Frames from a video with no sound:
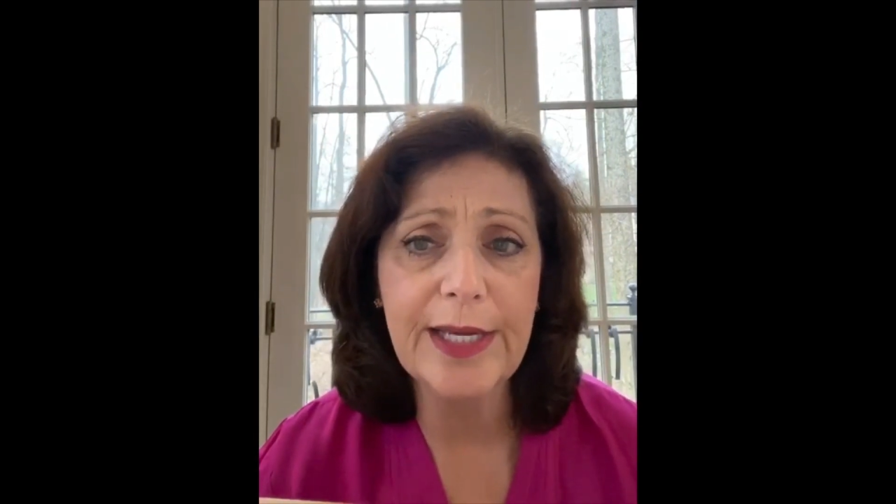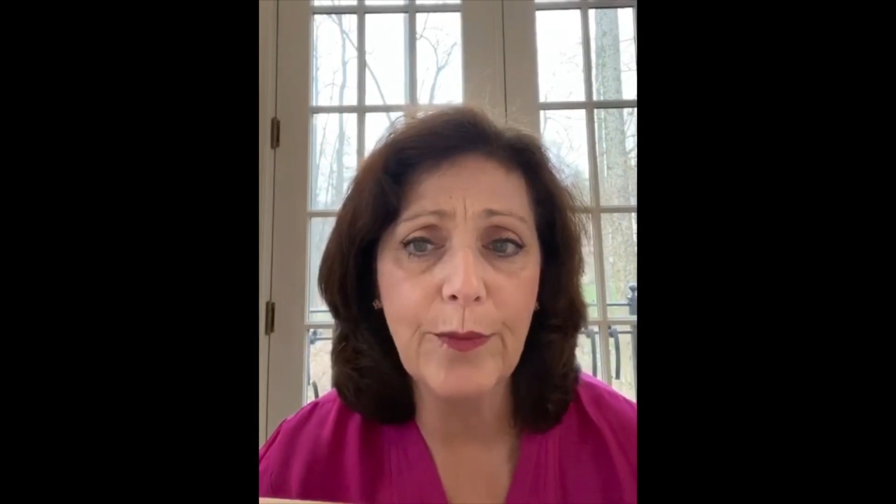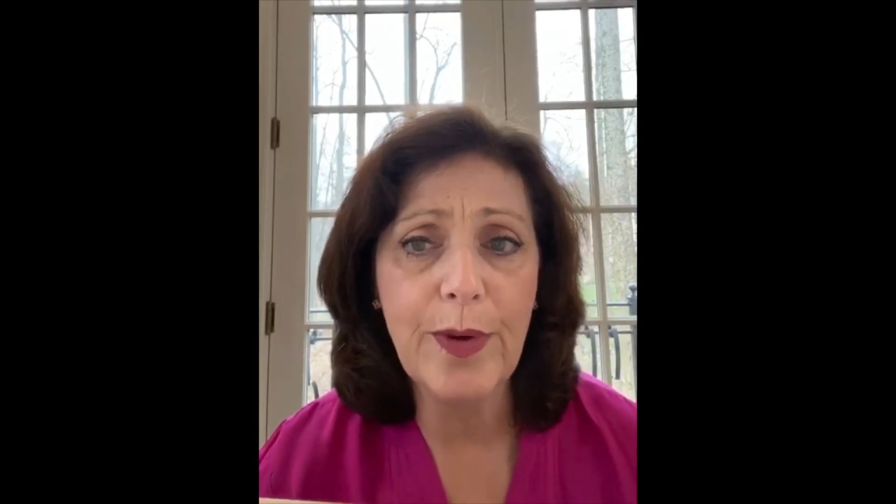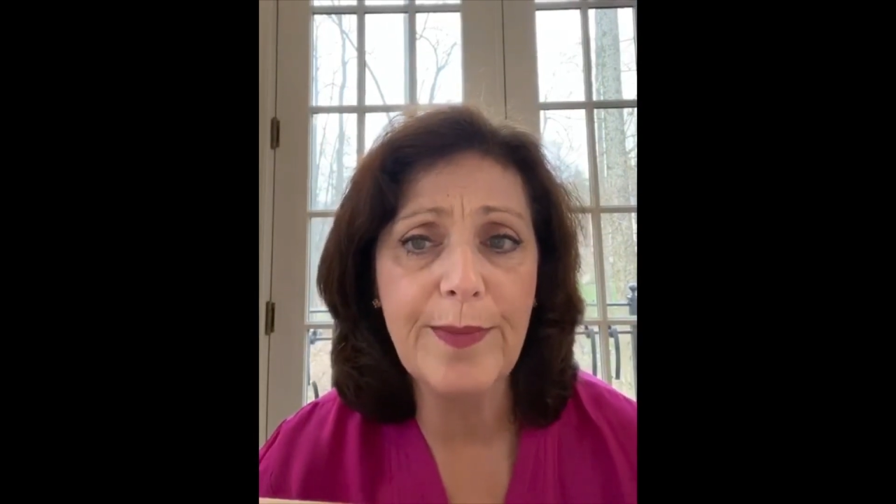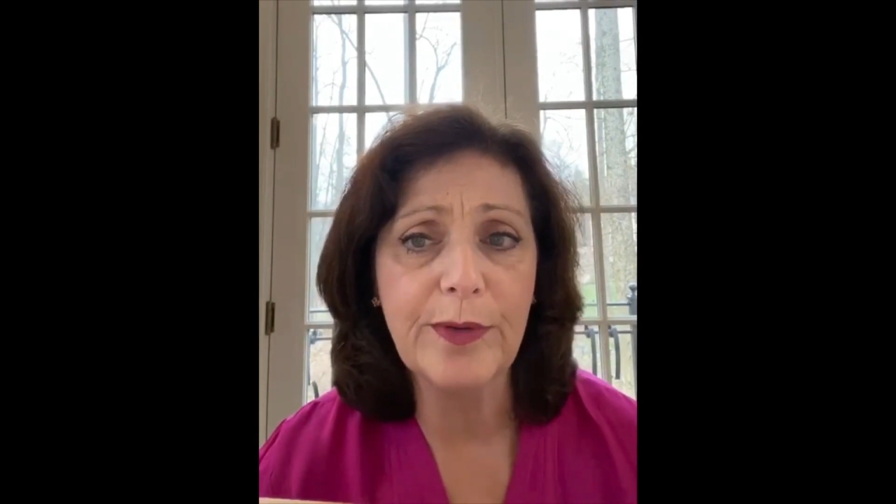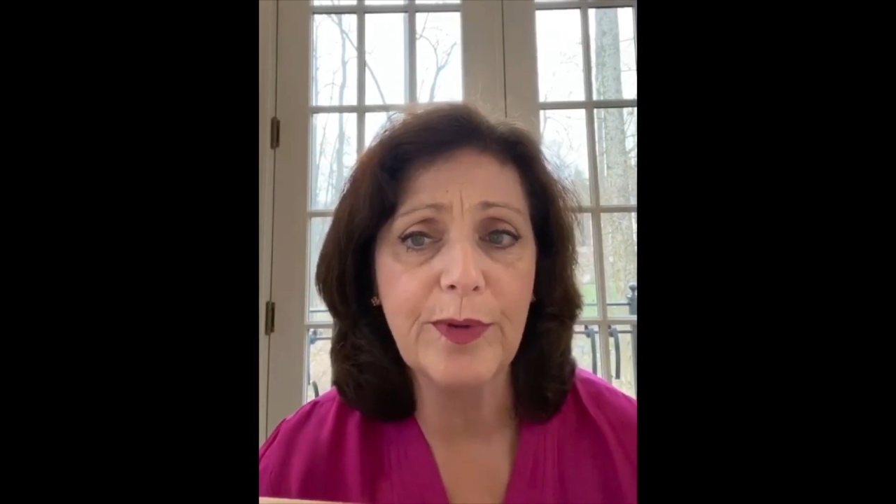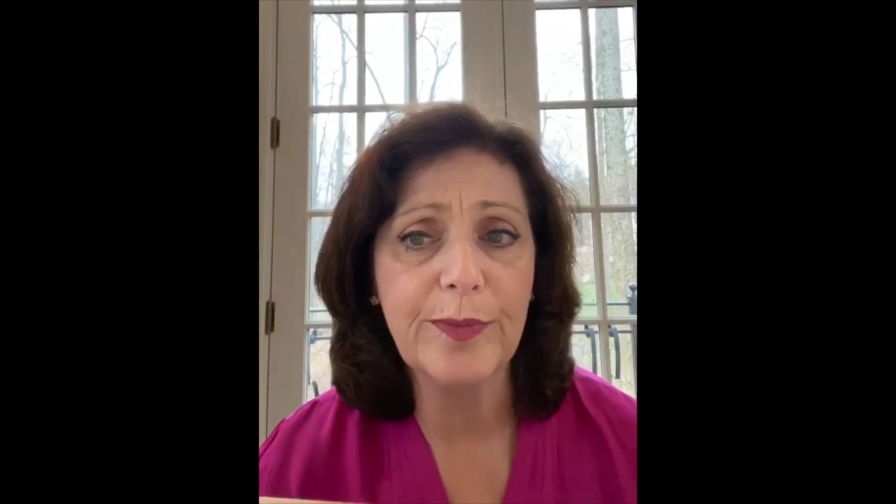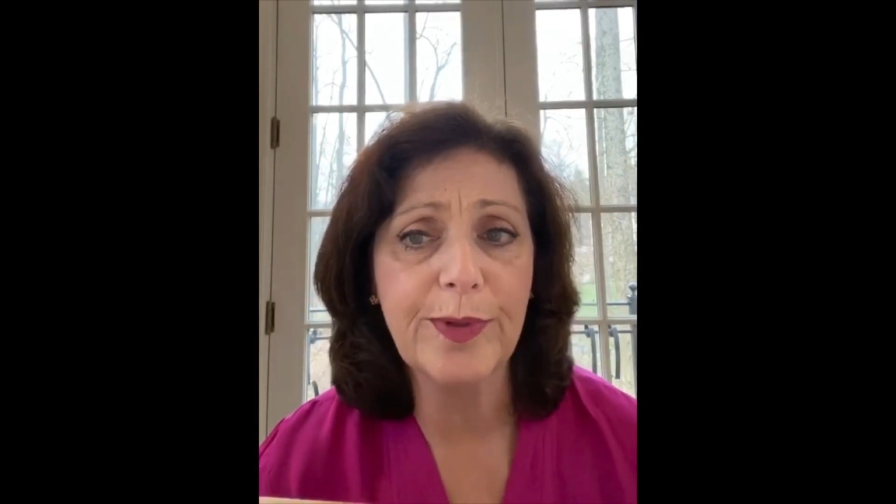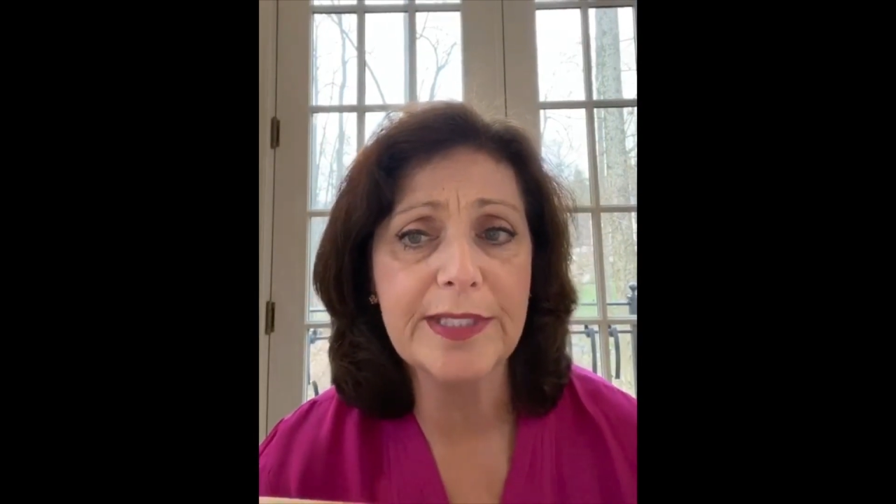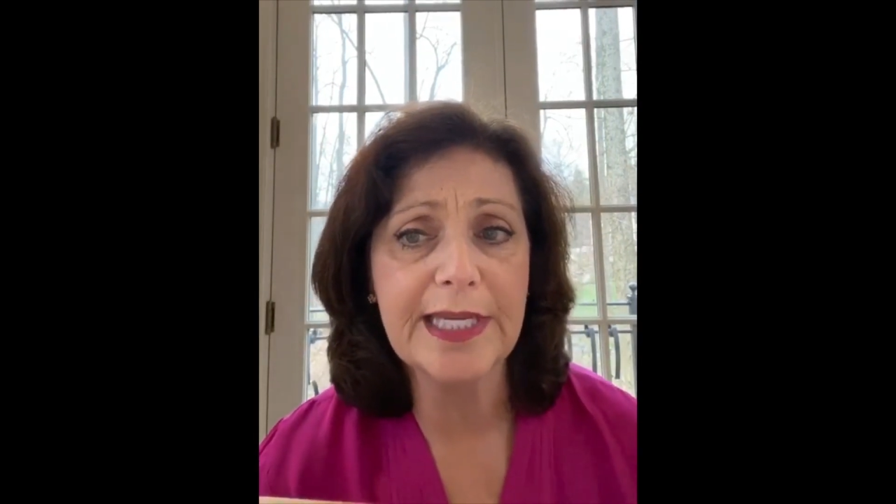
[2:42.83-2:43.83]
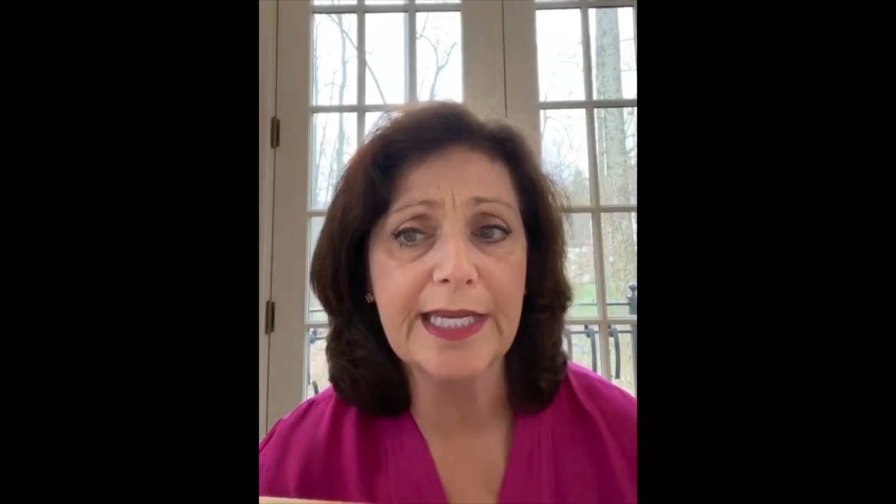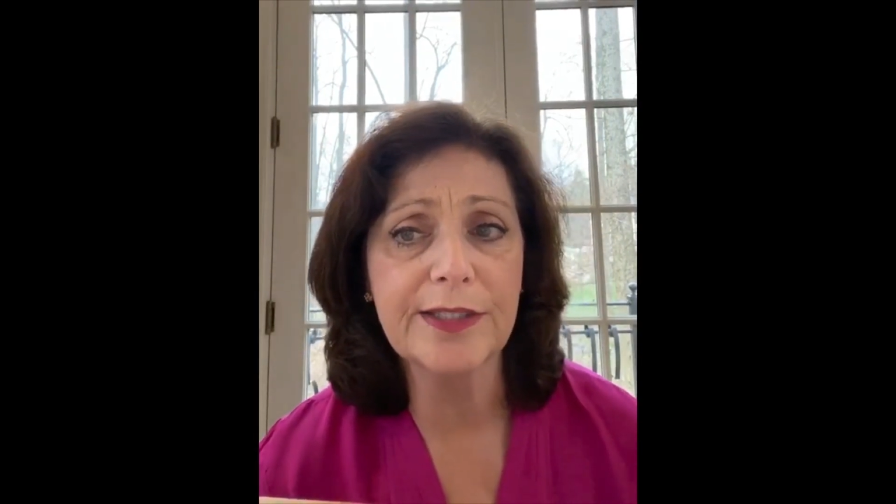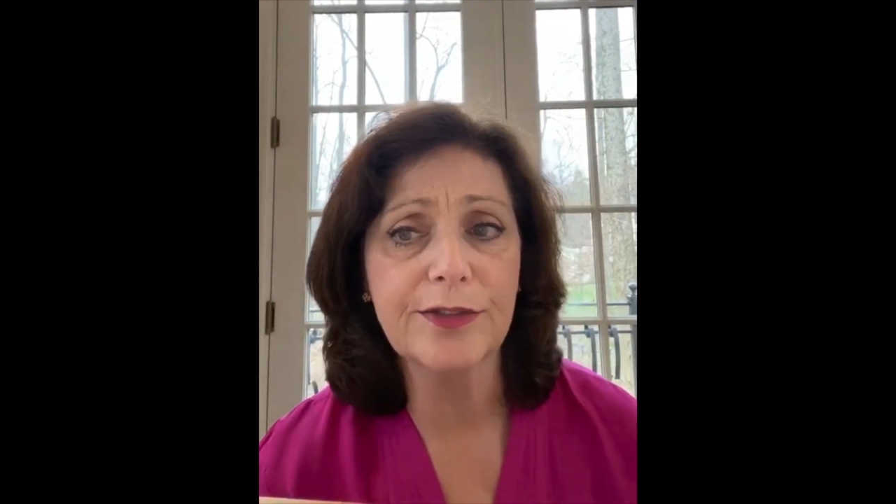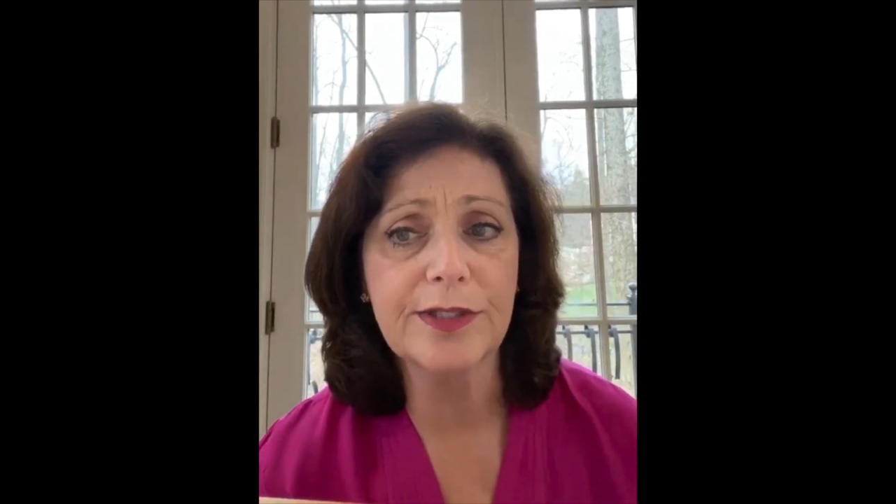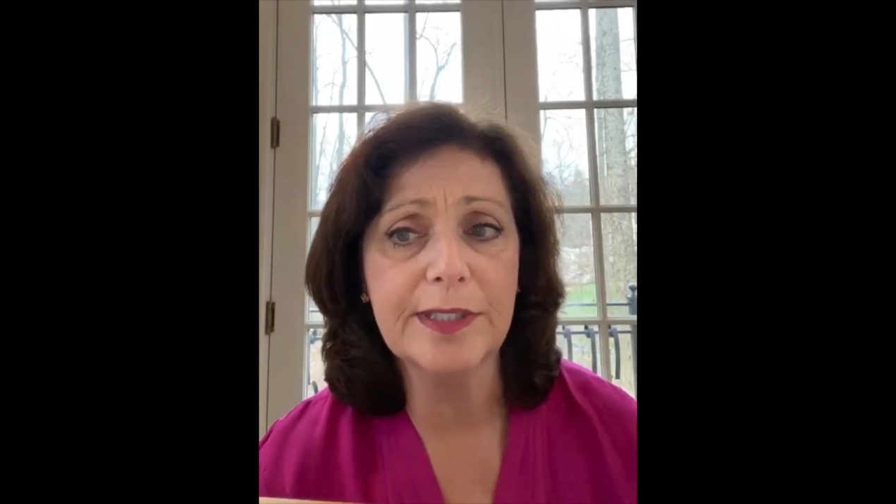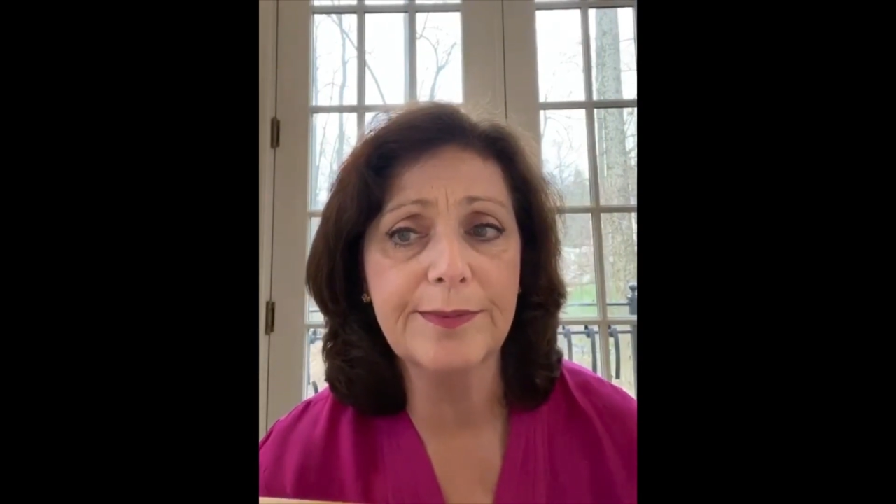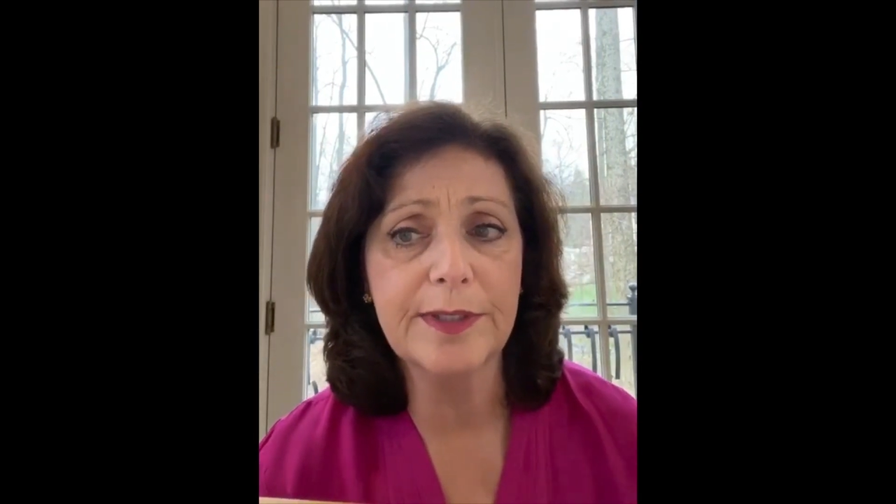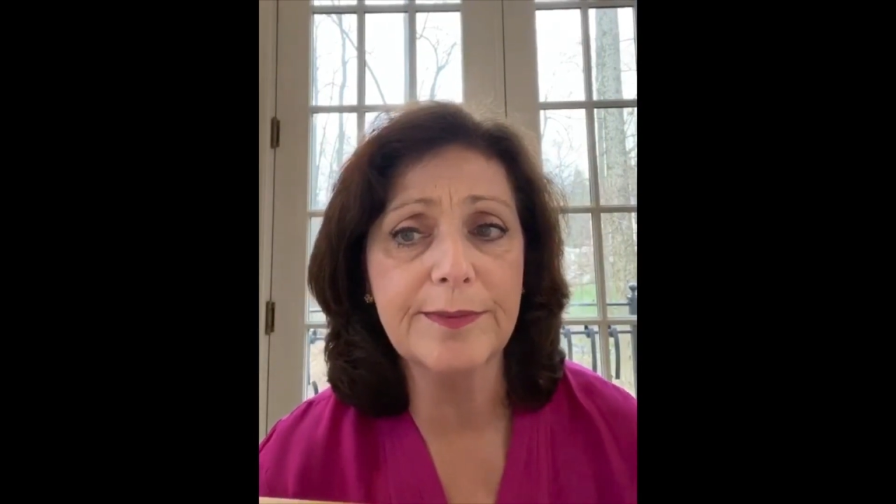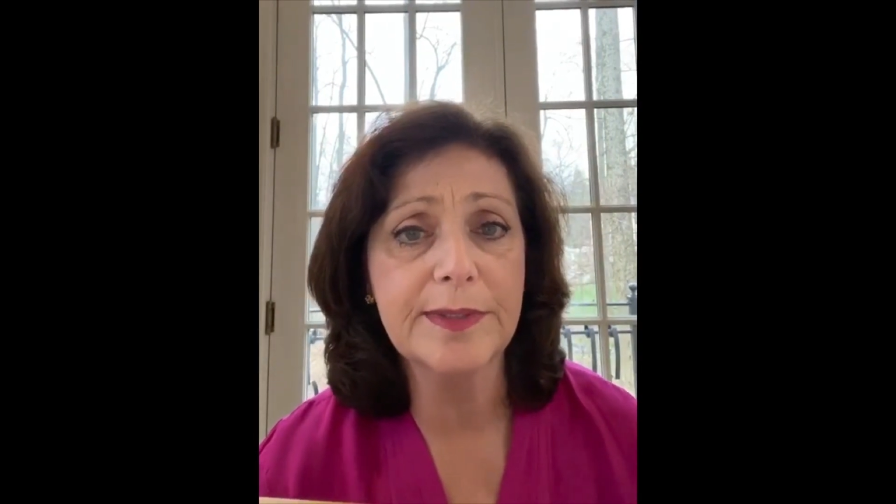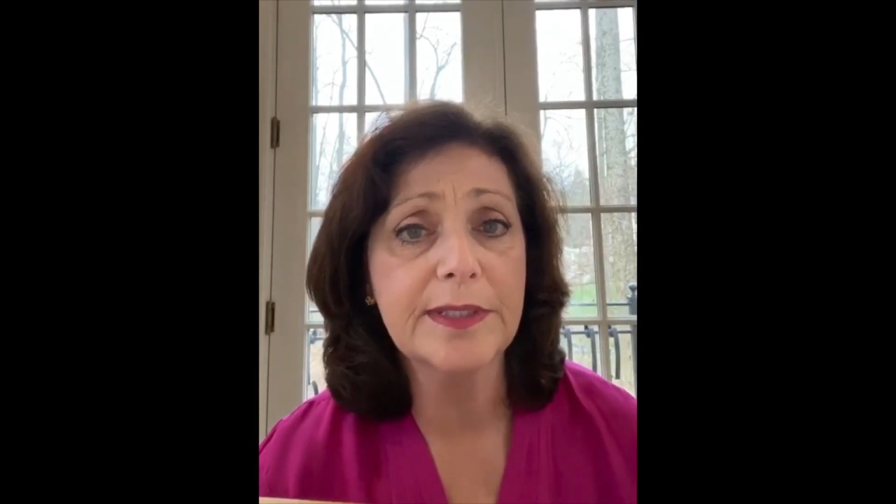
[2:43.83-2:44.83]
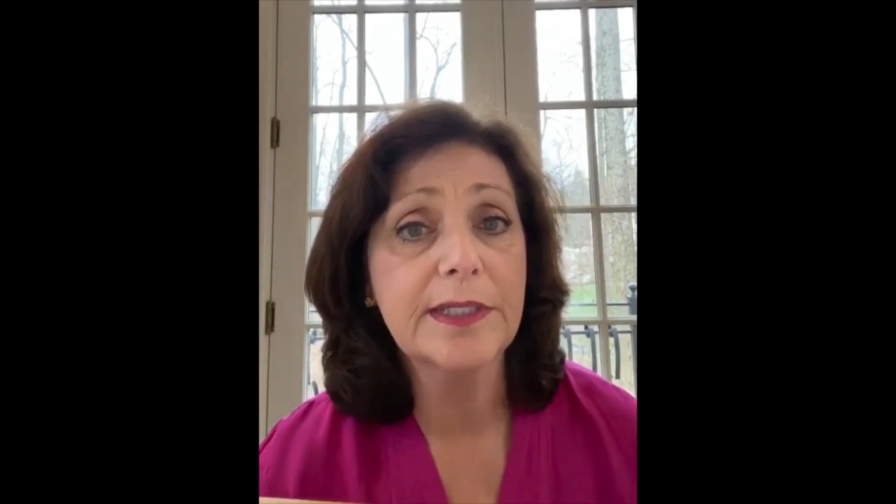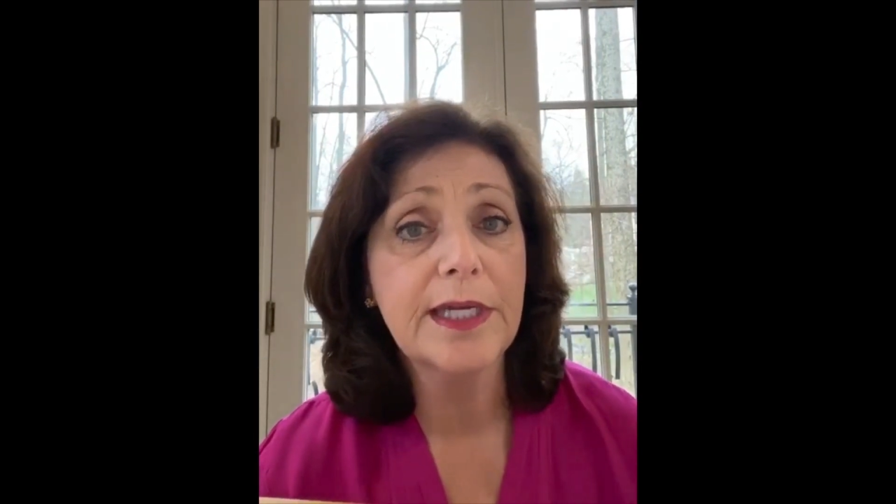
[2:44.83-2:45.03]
women with breast cancer symptoms.